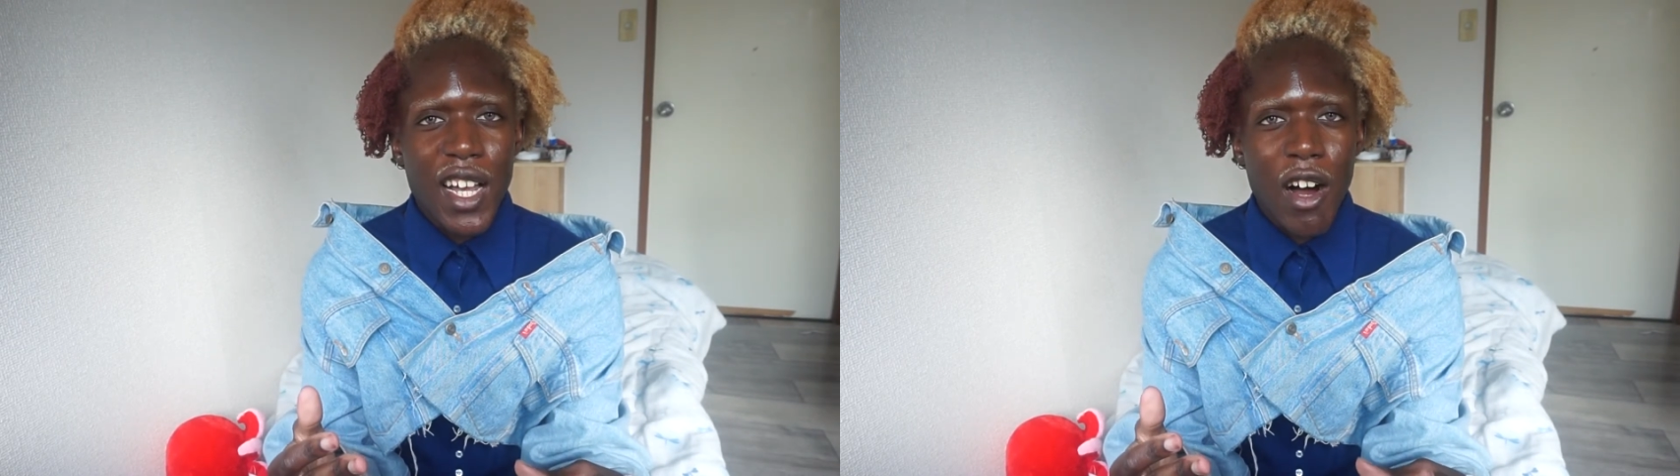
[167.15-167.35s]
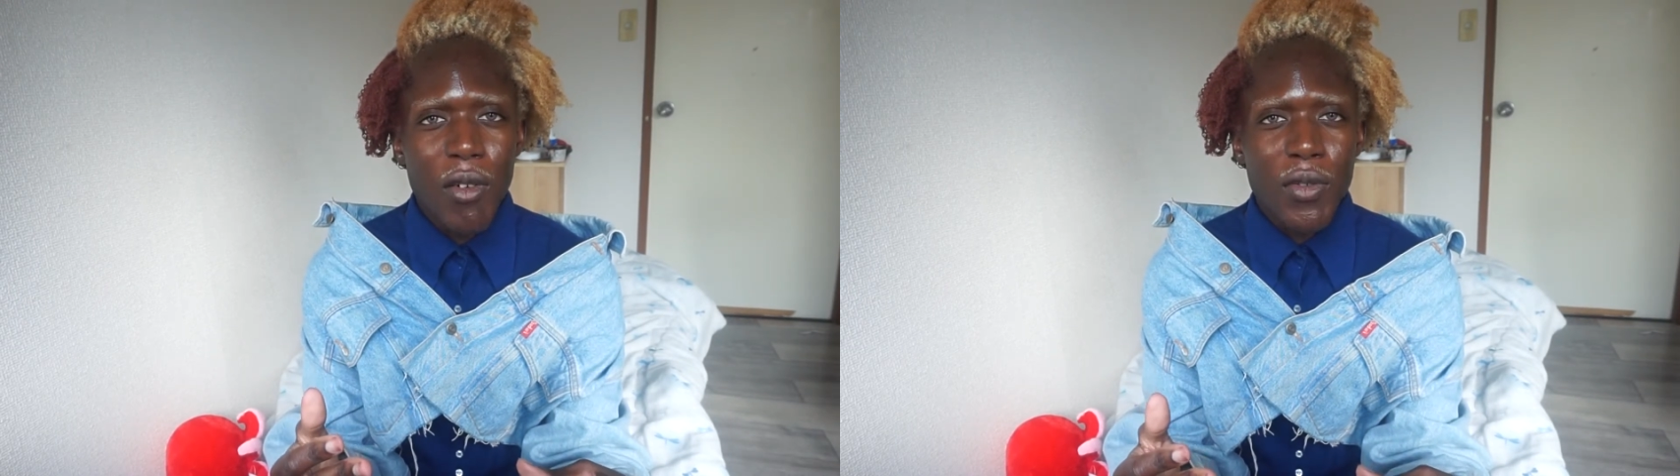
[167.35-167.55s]

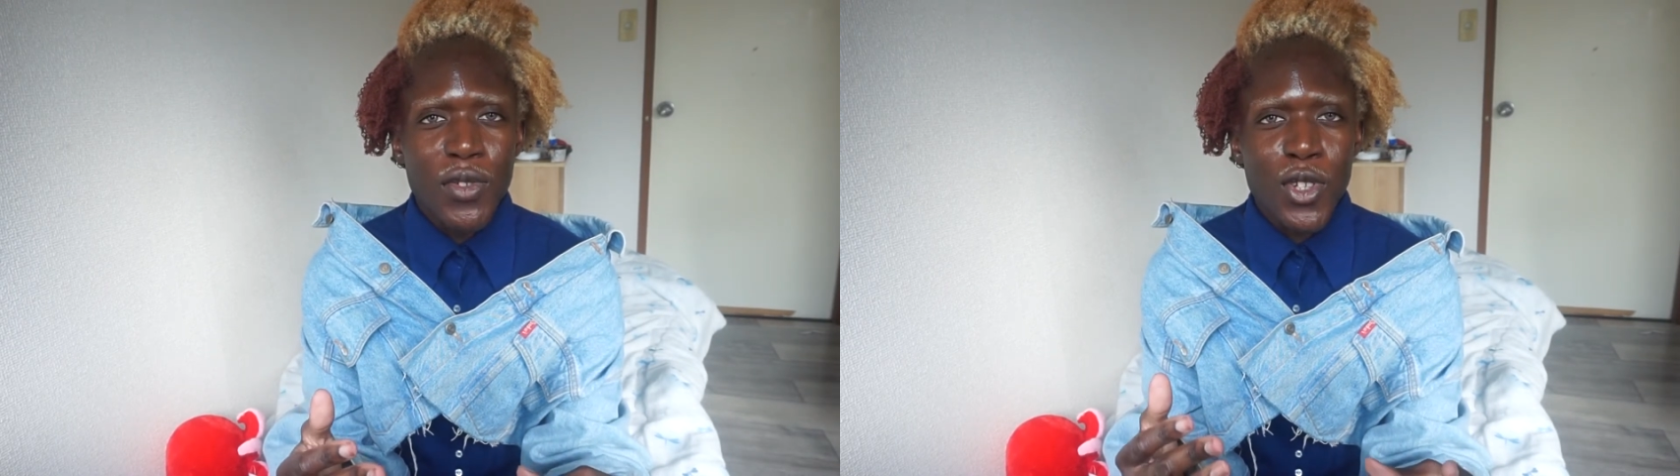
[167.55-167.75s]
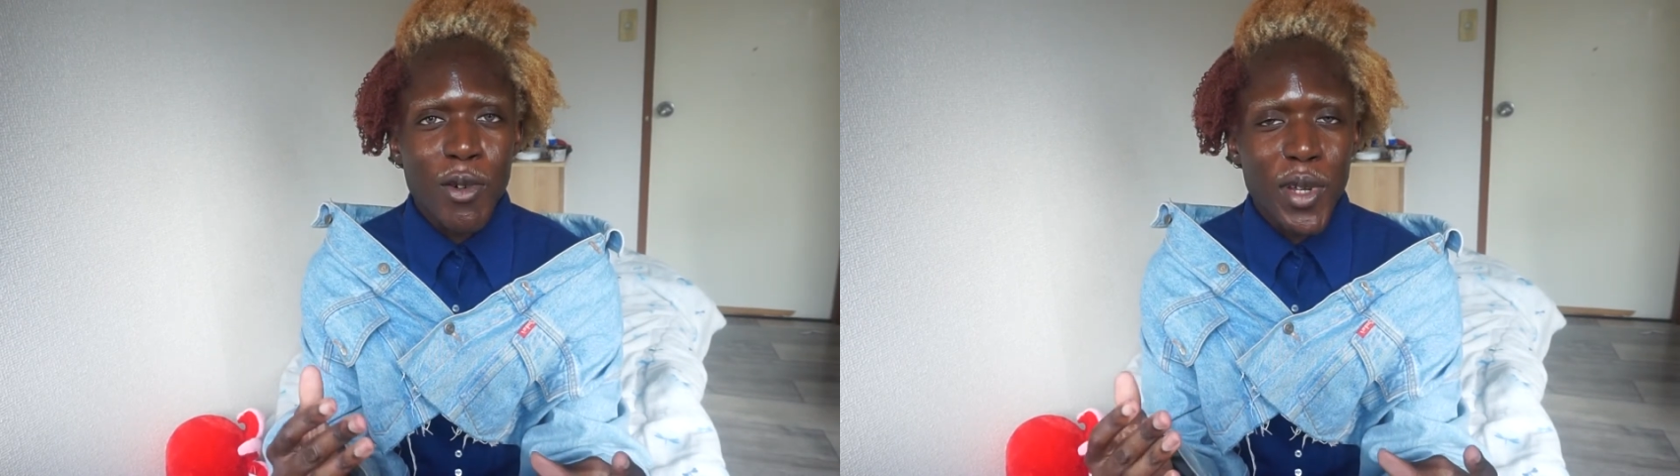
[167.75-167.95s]
house with
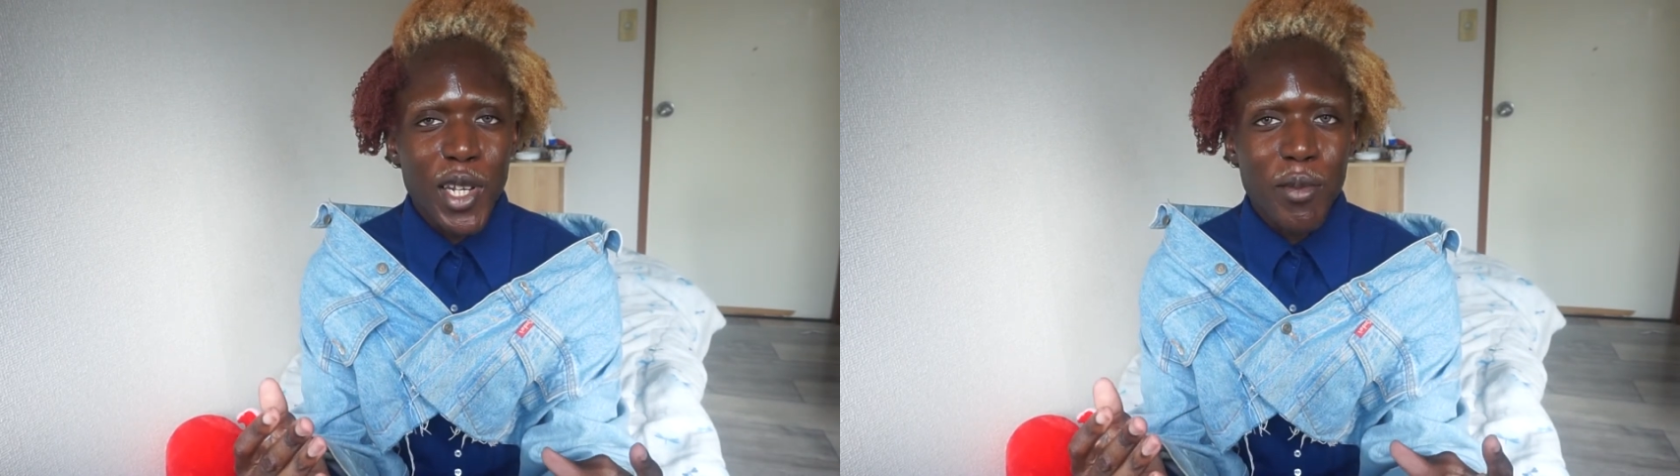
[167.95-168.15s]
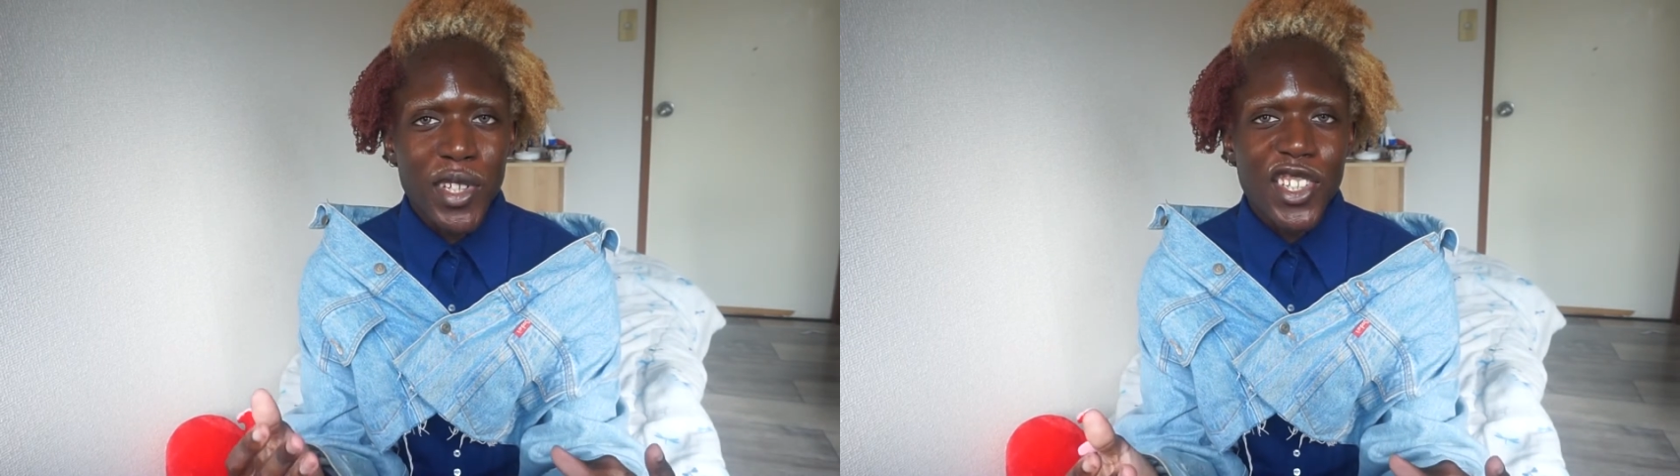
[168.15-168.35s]
so
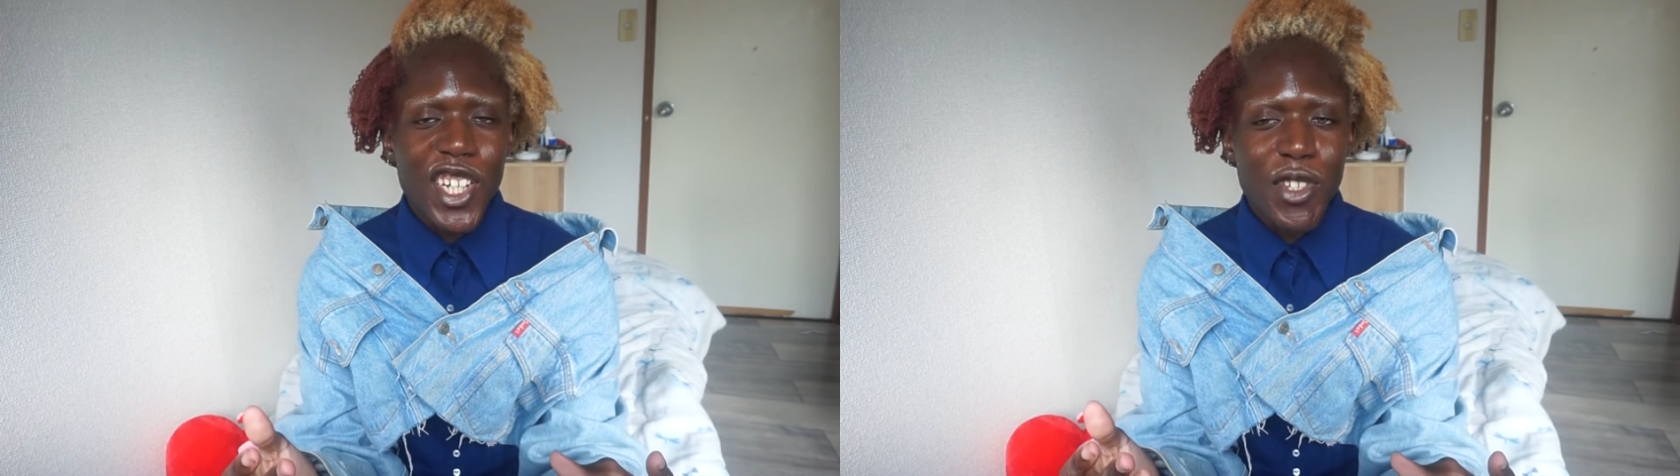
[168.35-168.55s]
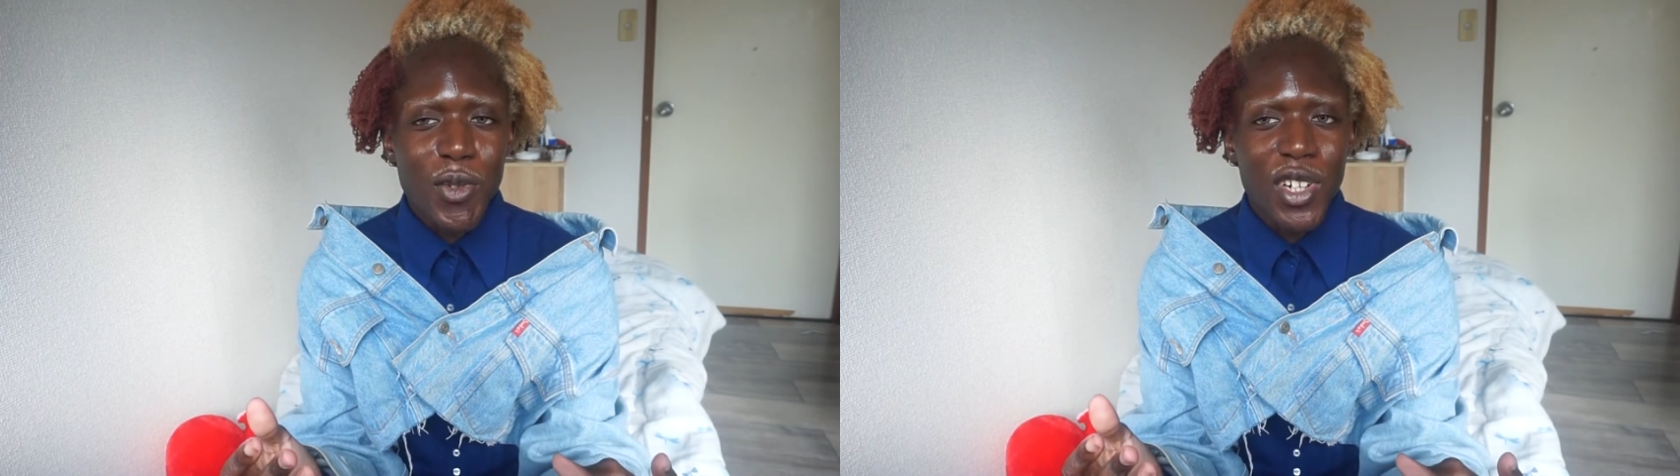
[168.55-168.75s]
many
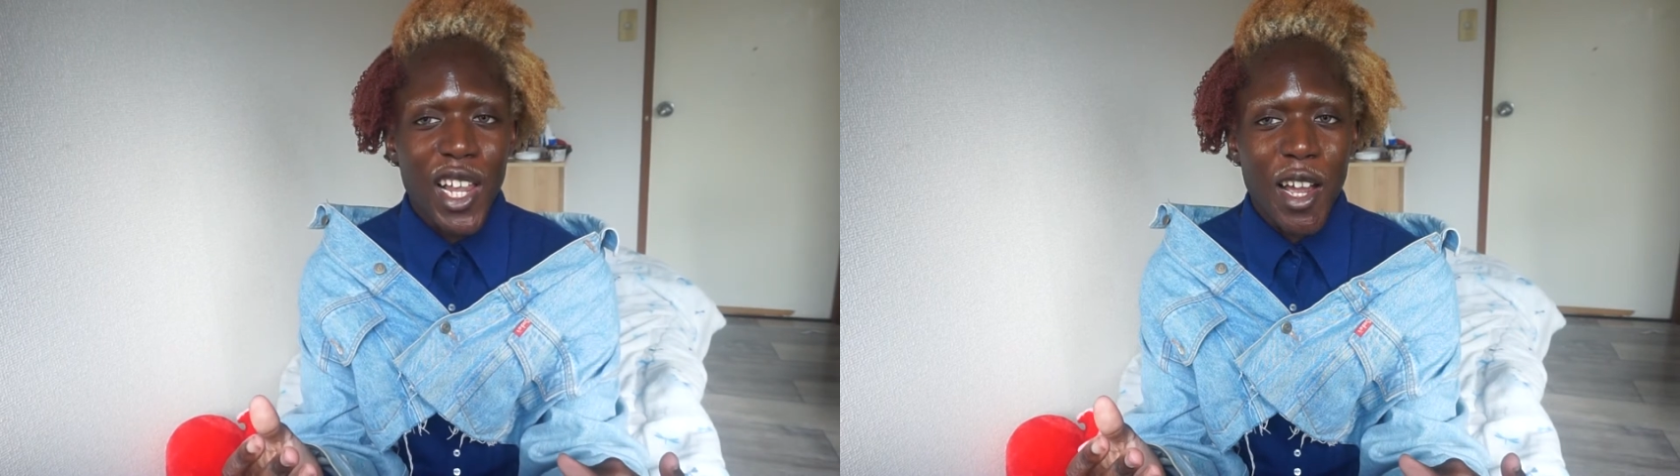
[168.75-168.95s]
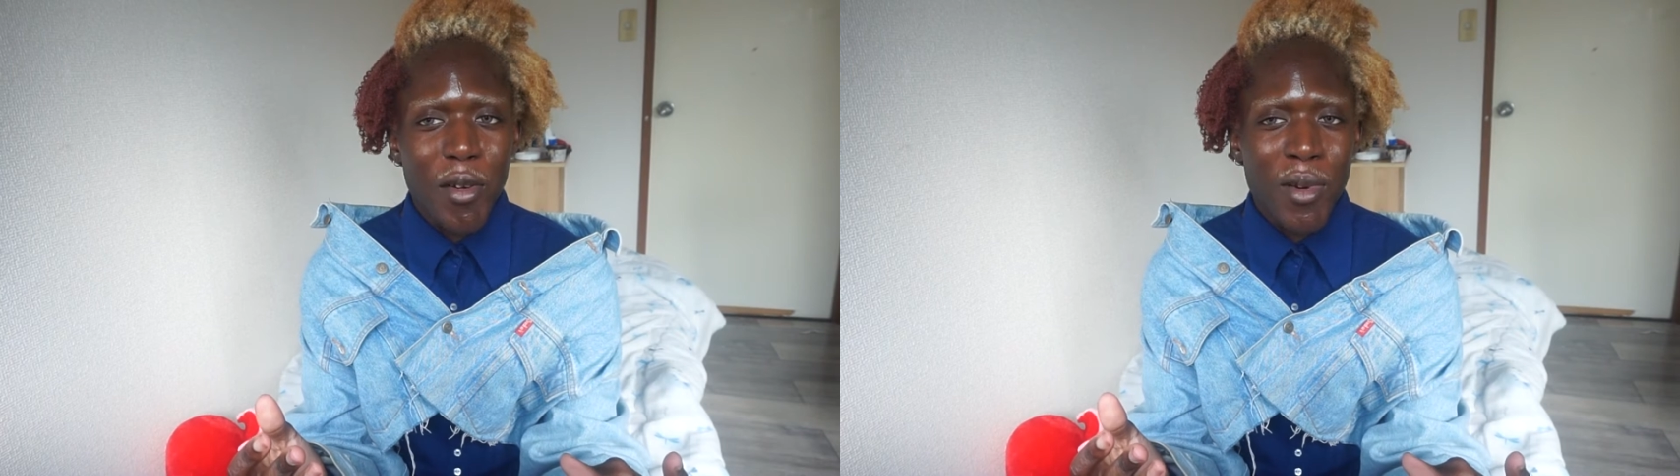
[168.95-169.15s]
bitches, we're
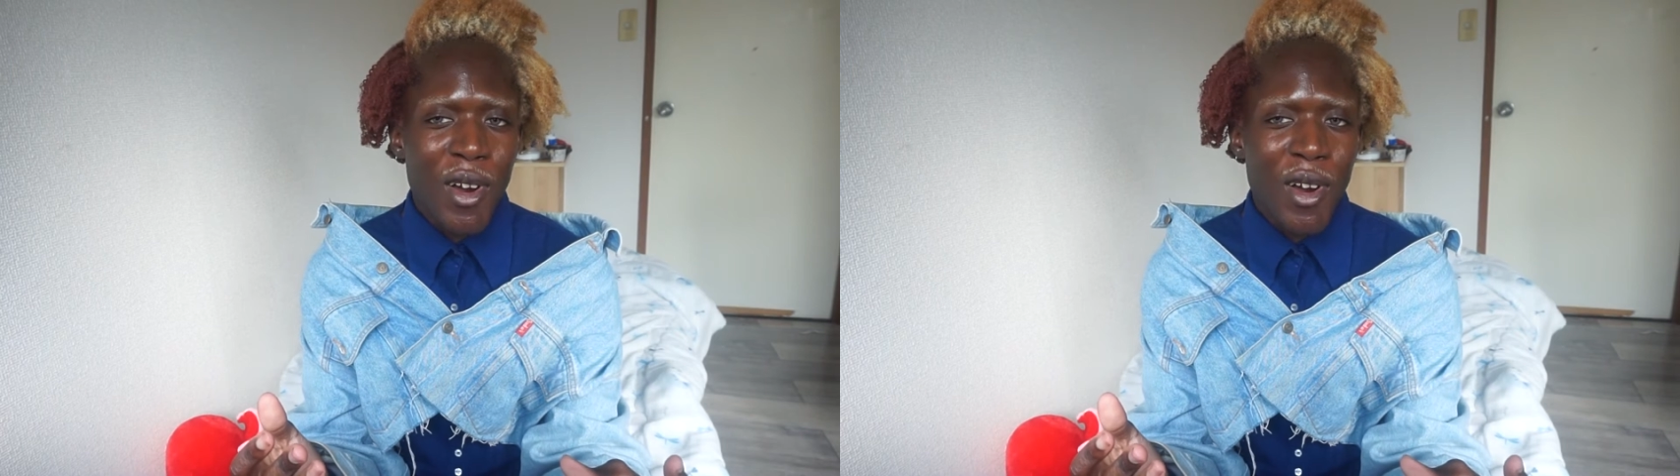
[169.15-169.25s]
like